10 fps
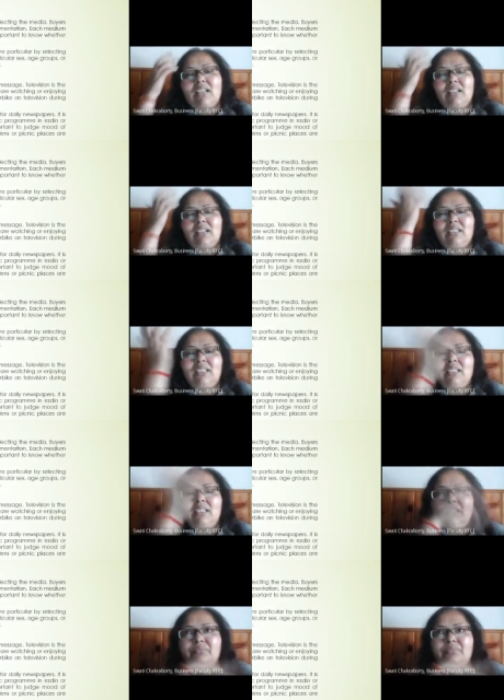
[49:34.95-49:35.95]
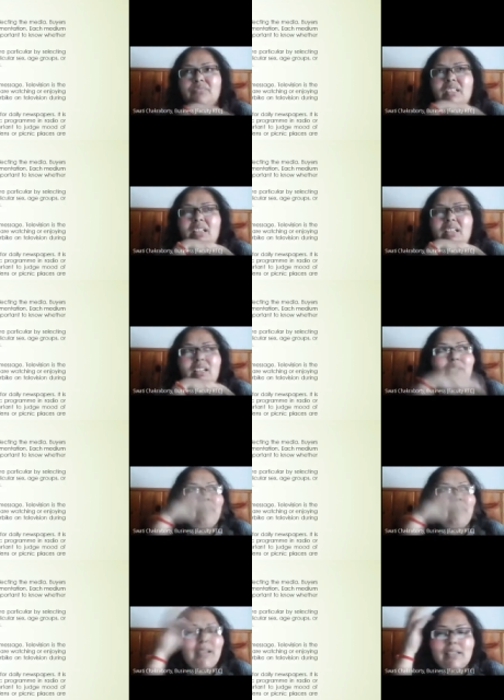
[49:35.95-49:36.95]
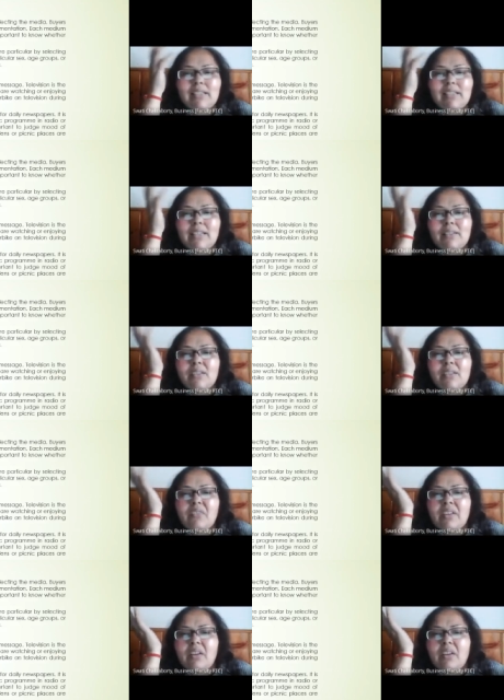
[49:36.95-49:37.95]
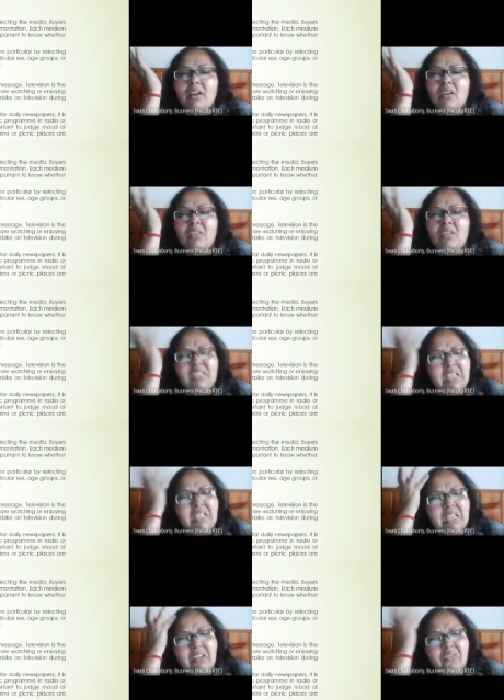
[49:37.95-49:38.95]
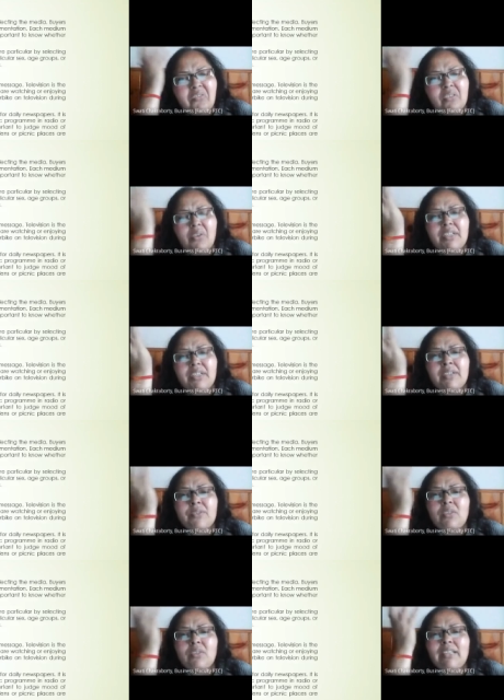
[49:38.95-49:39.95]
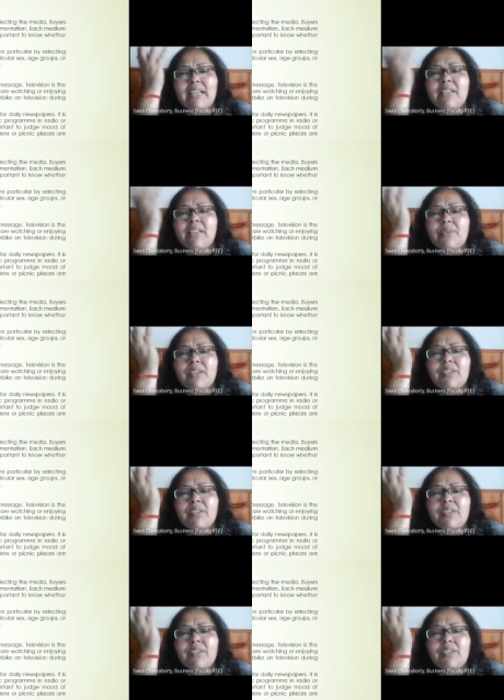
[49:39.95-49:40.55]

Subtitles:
the mental status of an audience or their interest